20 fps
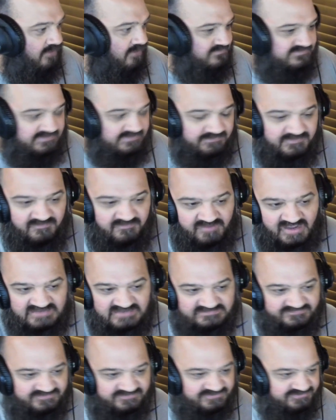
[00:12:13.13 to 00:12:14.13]
Some of you
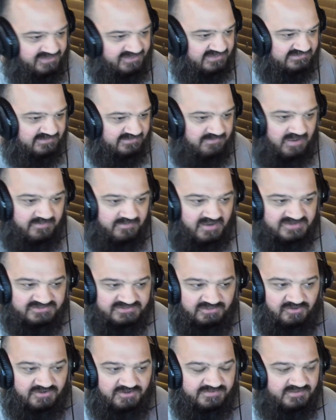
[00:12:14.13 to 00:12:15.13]
guys have suggested maybe I
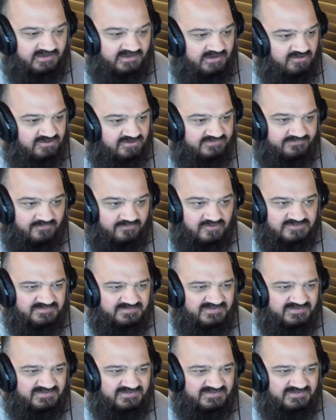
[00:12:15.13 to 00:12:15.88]
should look at the lyrics first,